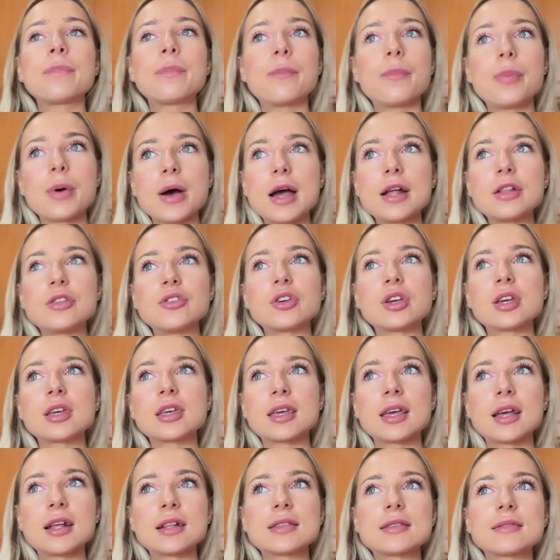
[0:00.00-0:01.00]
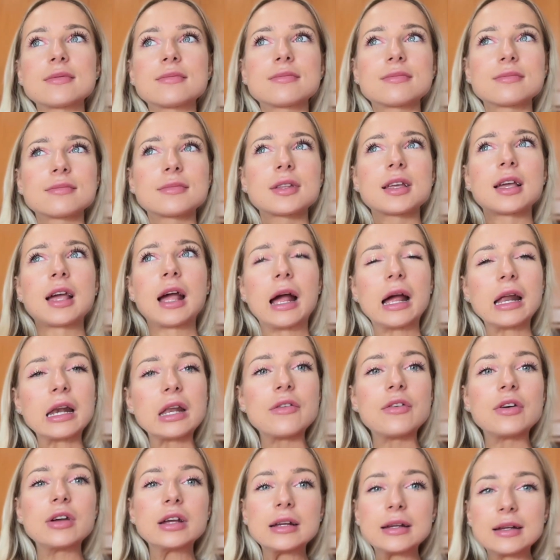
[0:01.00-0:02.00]
but you can get kind
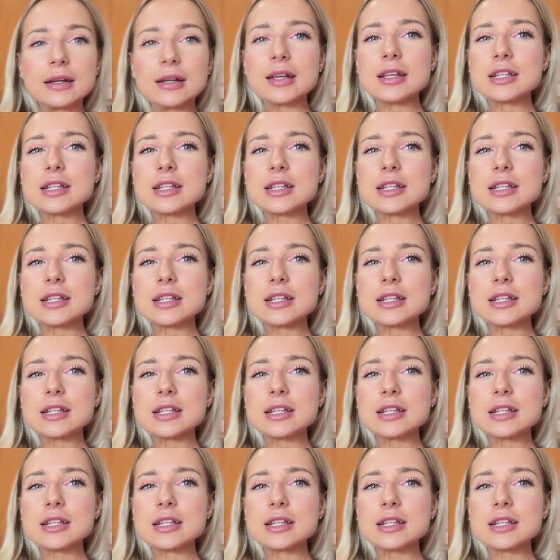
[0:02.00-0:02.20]
of an